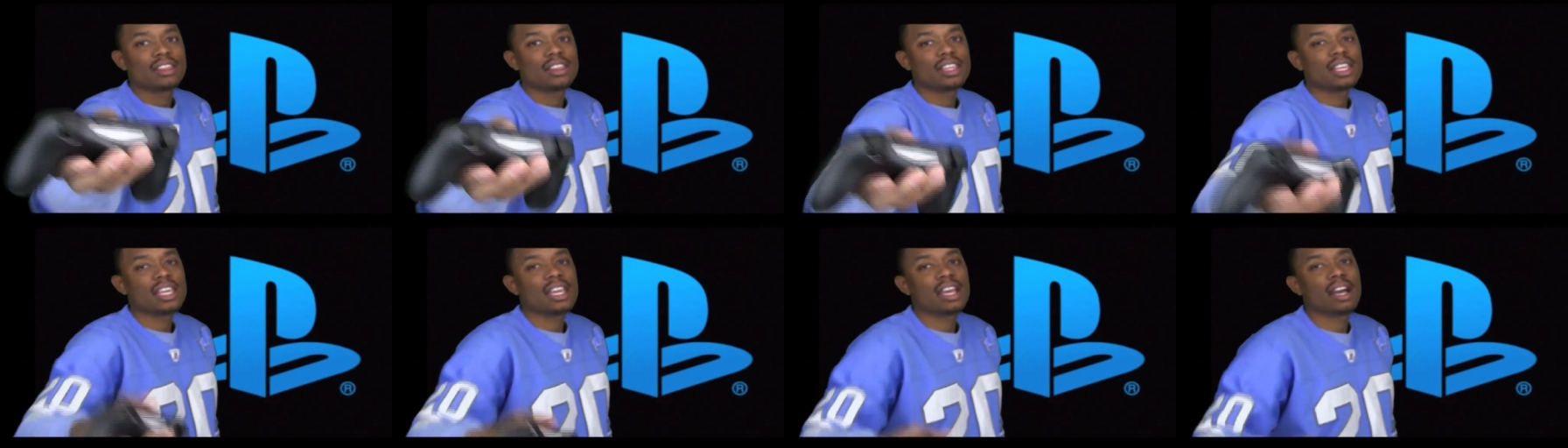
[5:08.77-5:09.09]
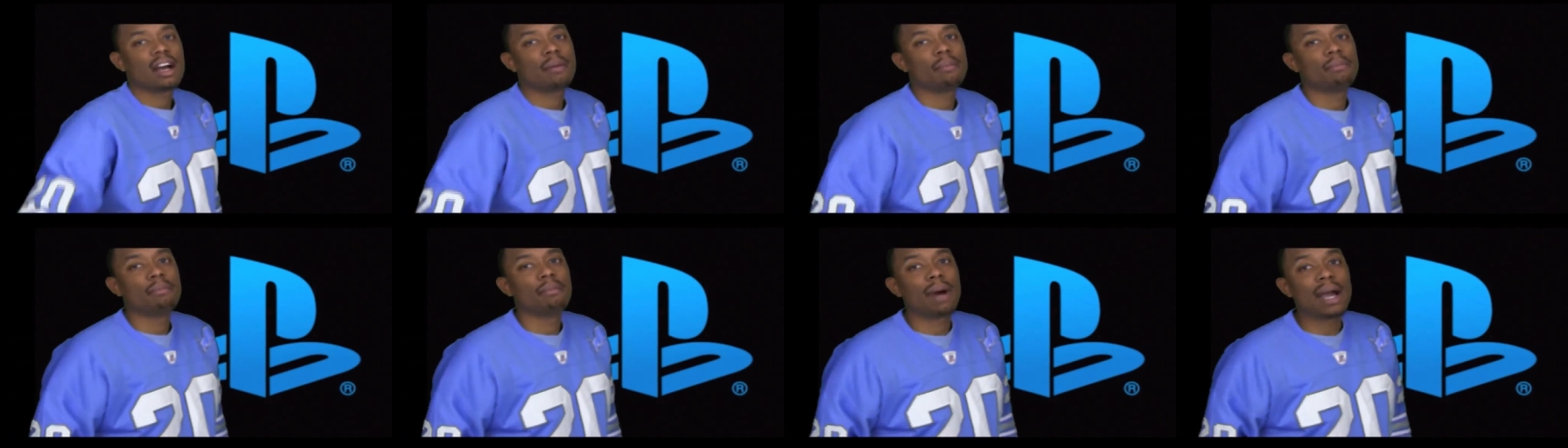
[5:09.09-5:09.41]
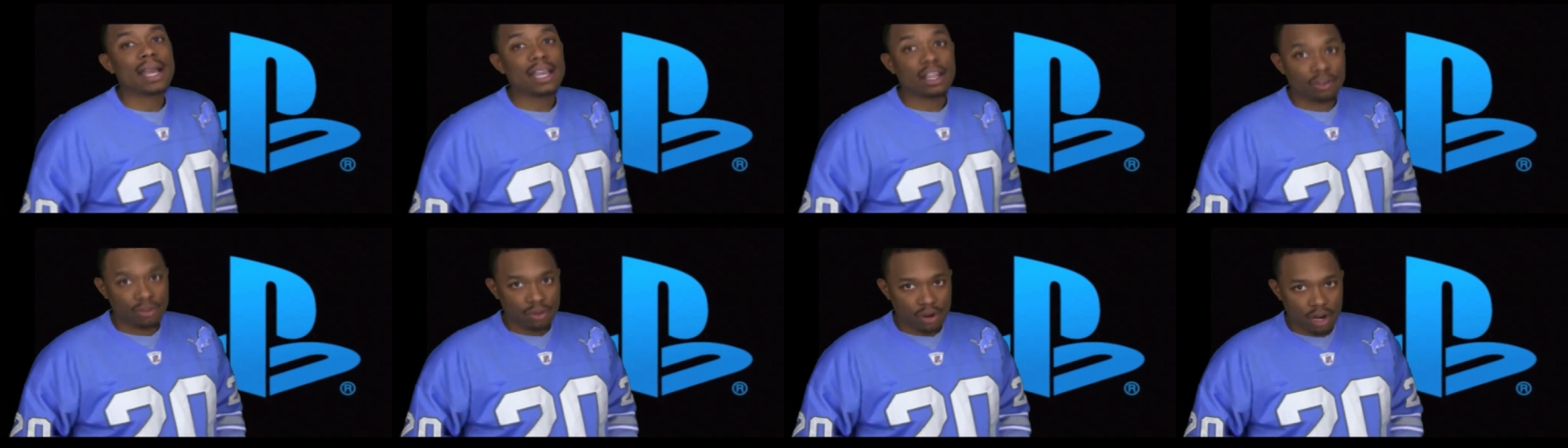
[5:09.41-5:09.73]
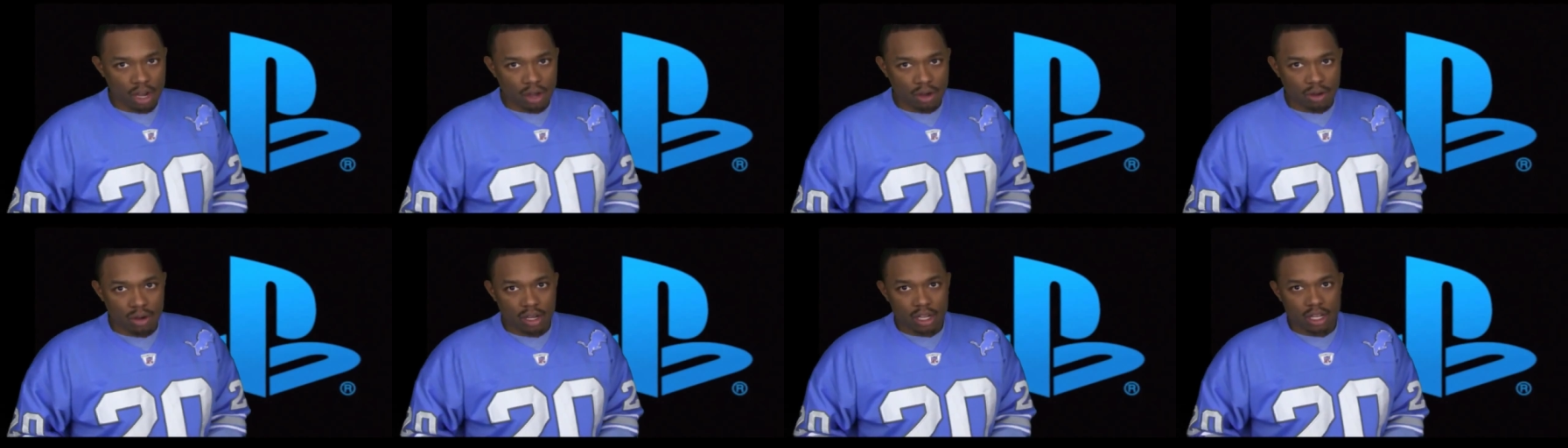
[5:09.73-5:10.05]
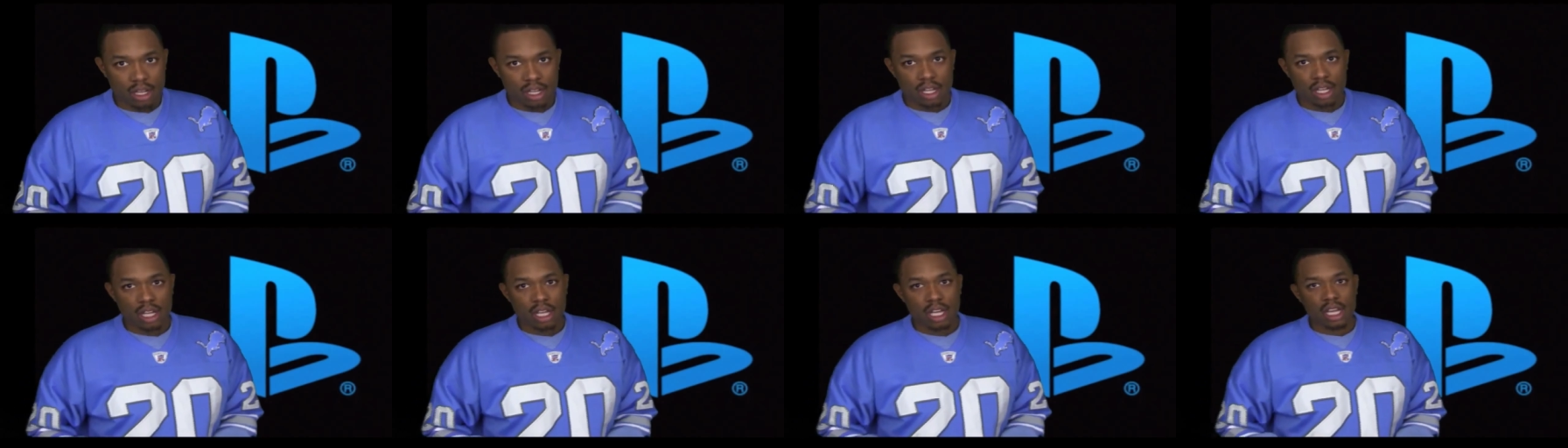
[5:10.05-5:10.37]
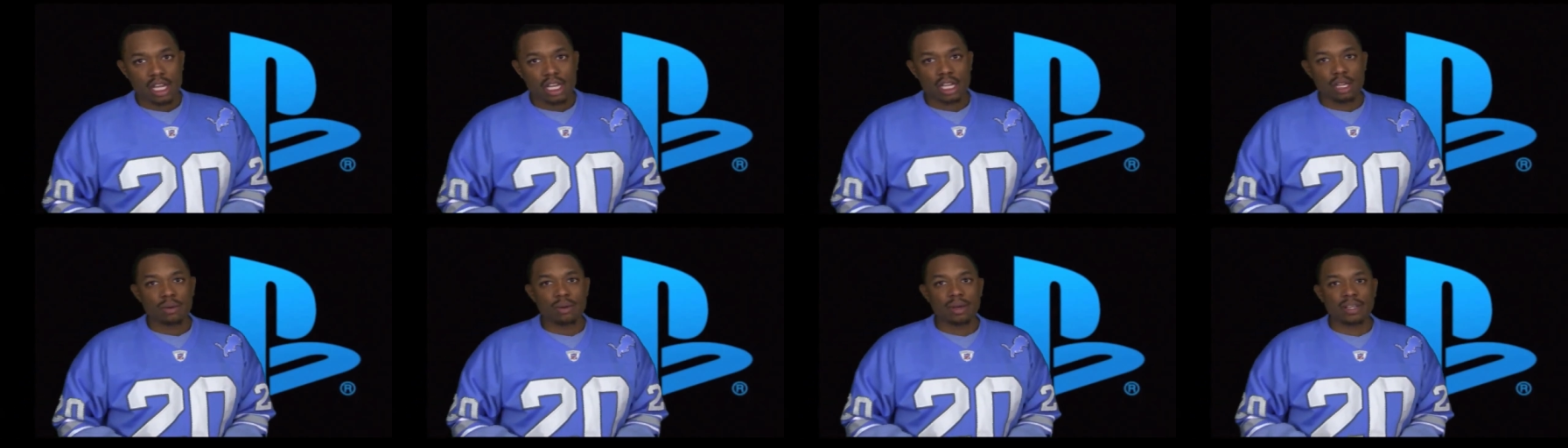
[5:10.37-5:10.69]
micro
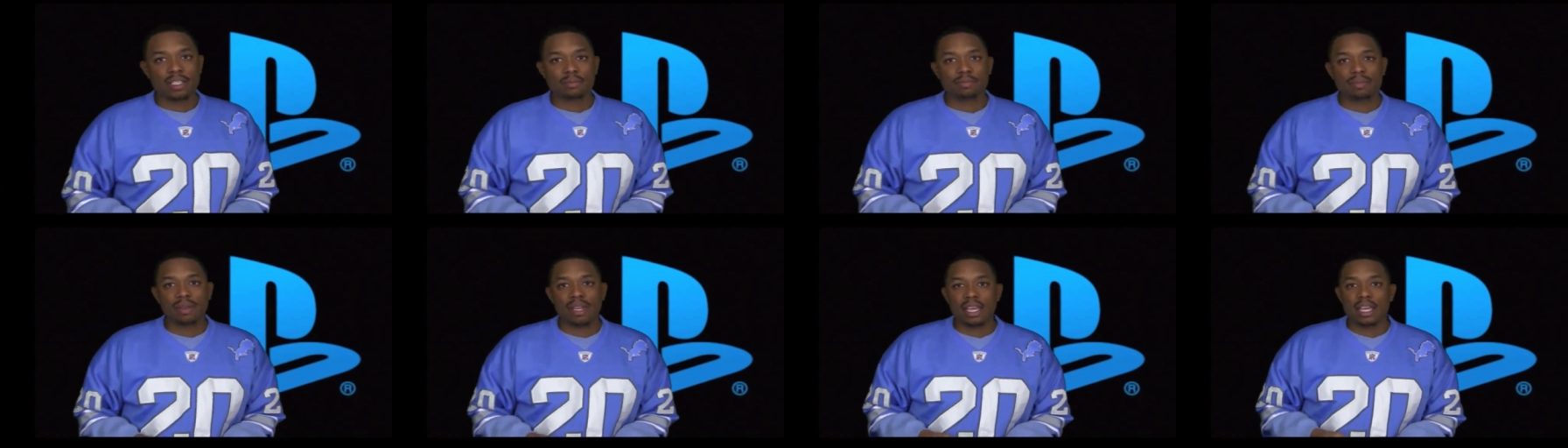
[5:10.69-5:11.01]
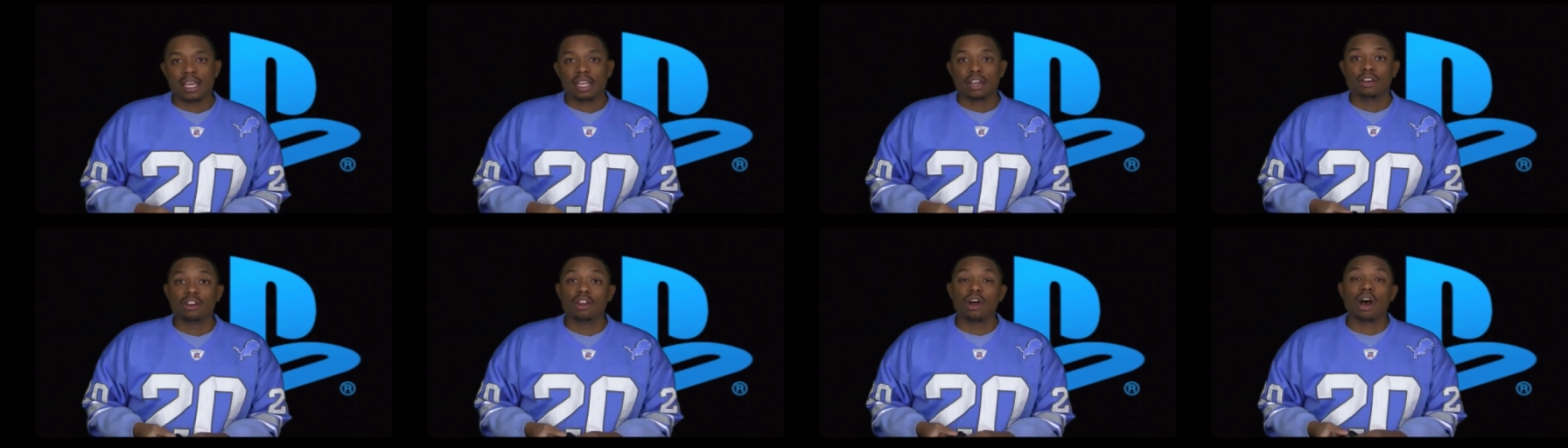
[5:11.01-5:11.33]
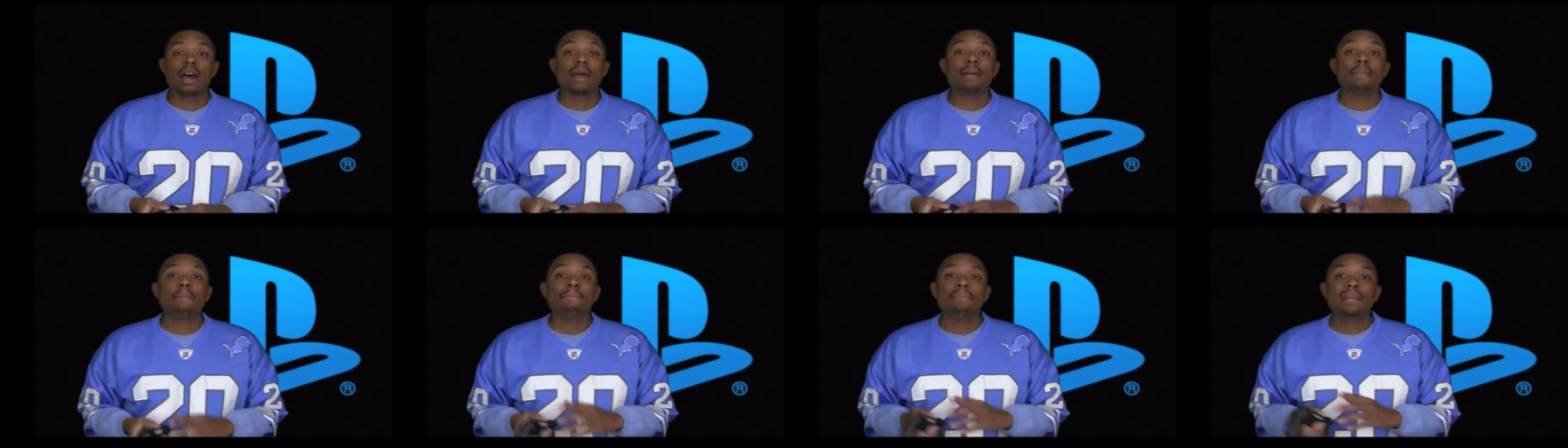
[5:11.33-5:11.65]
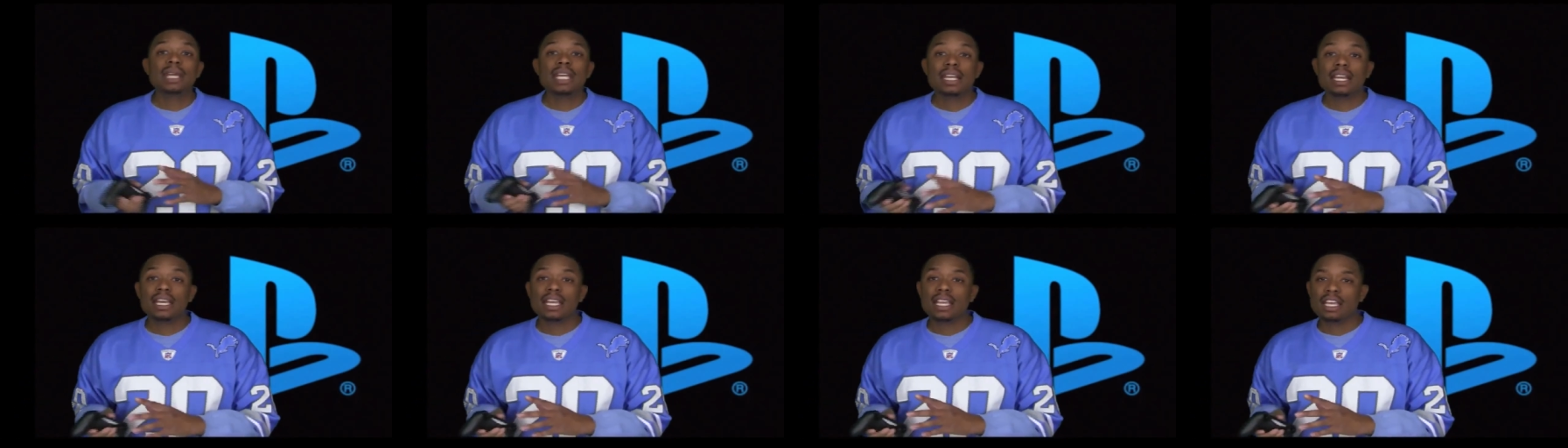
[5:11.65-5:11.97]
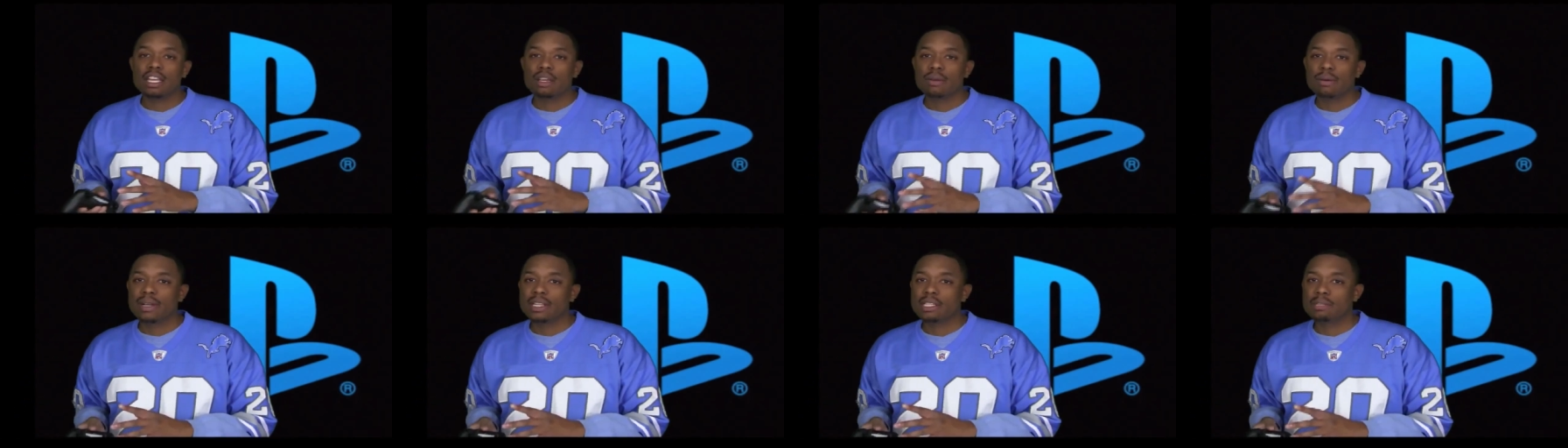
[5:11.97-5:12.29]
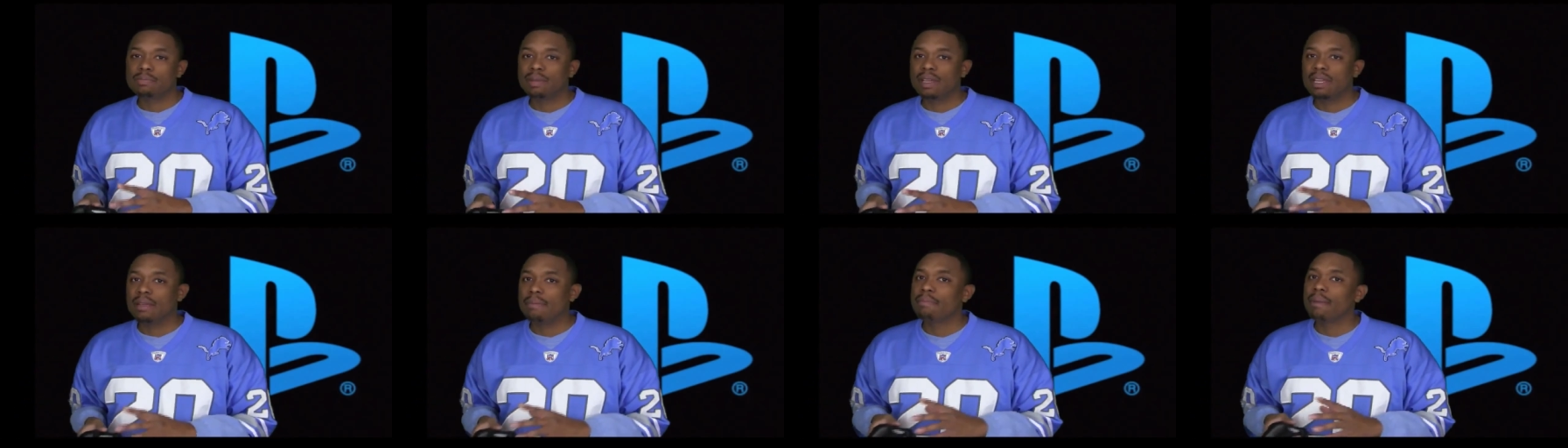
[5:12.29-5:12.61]
USB, not mini
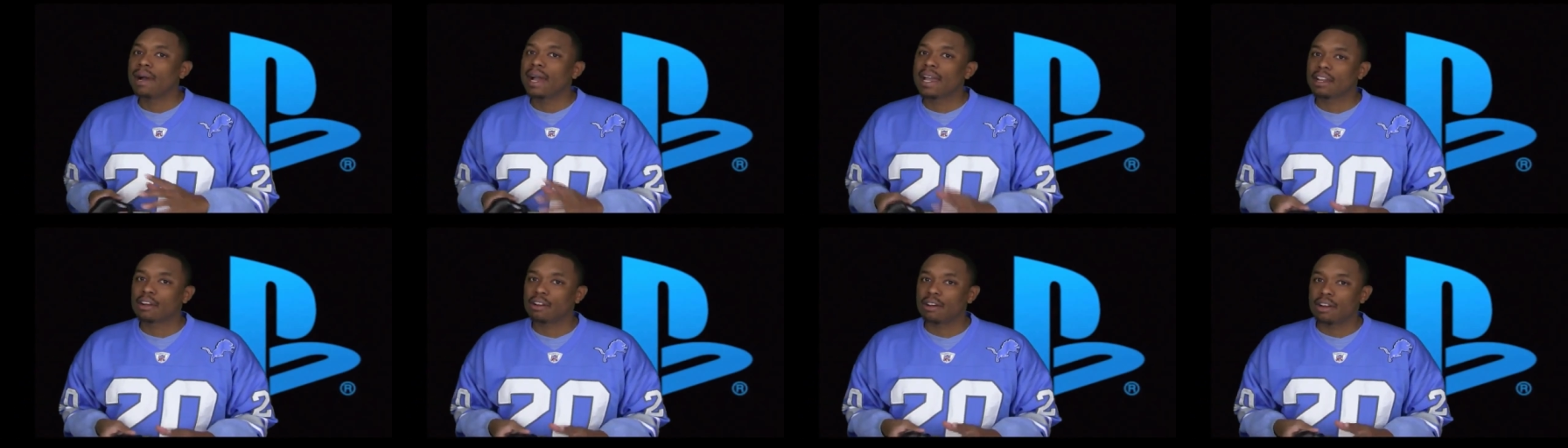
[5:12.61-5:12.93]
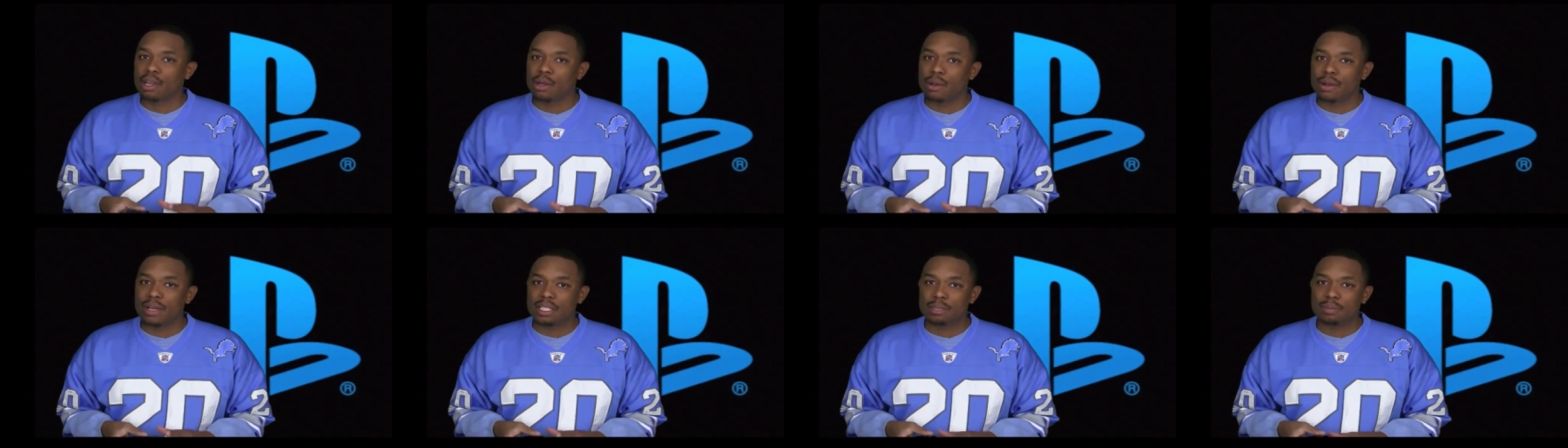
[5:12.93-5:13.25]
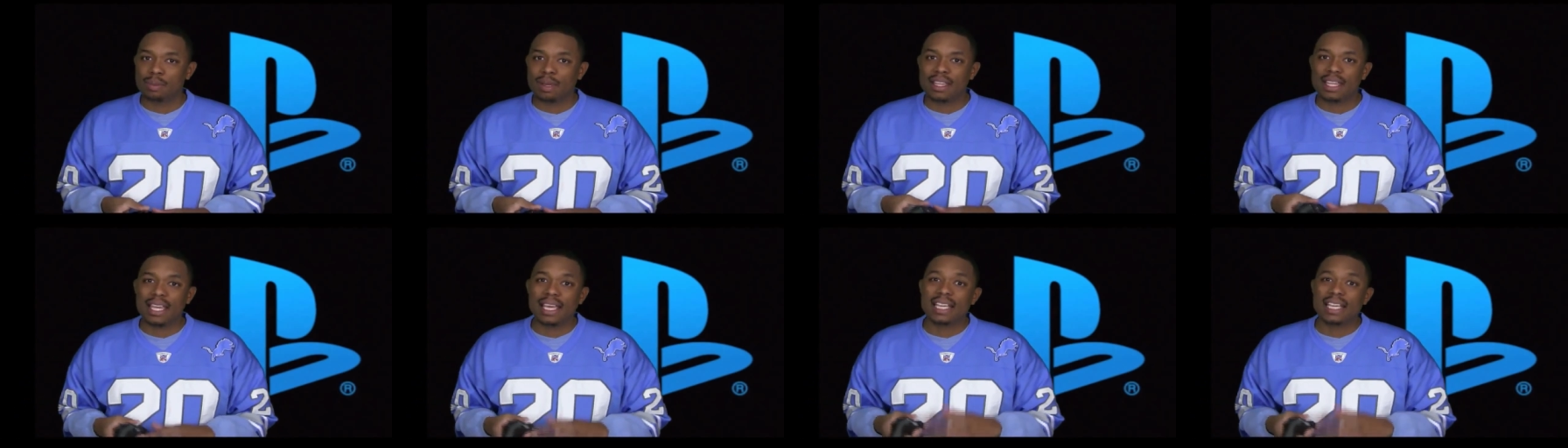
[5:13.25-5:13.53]
USB, micro USB.